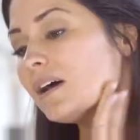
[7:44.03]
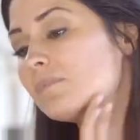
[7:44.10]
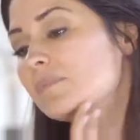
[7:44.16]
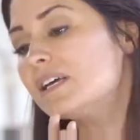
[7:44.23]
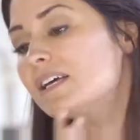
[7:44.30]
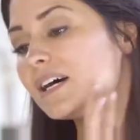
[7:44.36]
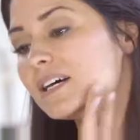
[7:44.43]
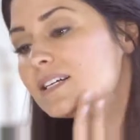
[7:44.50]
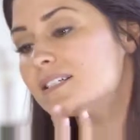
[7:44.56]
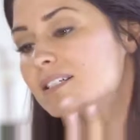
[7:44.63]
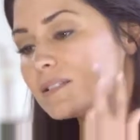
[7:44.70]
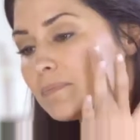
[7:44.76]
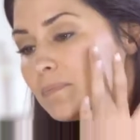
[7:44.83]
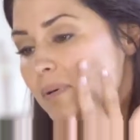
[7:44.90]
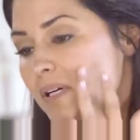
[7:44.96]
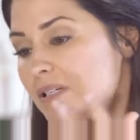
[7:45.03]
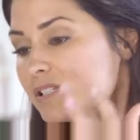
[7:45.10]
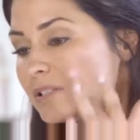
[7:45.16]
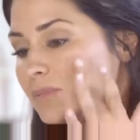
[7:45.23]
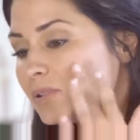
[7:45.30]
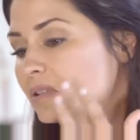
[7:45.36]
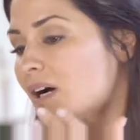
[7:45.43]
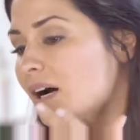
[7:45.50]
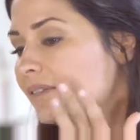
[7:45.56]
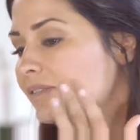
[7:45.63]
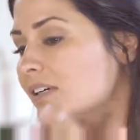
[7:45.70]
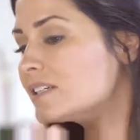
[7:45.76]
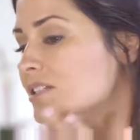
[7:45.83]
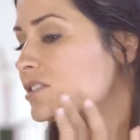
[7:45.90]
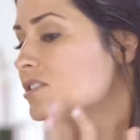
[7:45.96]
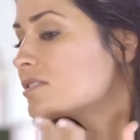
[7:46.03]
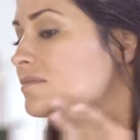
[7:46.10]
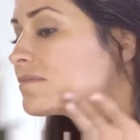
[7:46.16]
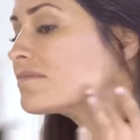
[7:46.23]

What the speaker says: And because it's buildable coverage,